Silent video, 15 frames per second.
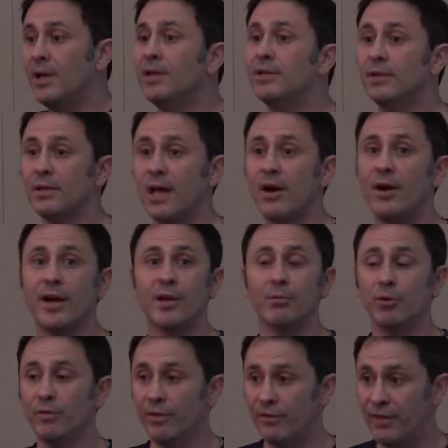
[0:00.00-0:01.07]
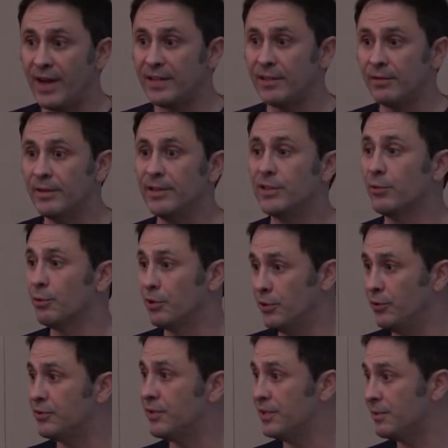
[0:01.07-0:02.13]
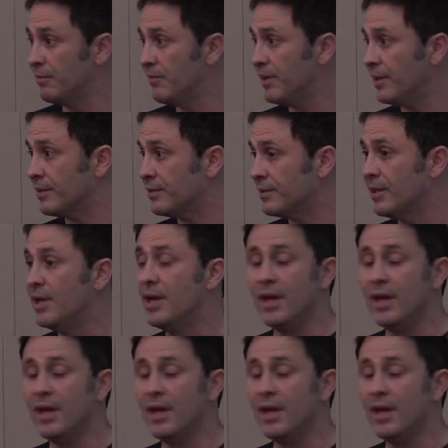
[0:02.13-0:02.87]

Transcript: to allow air to move effectively to reduce these events.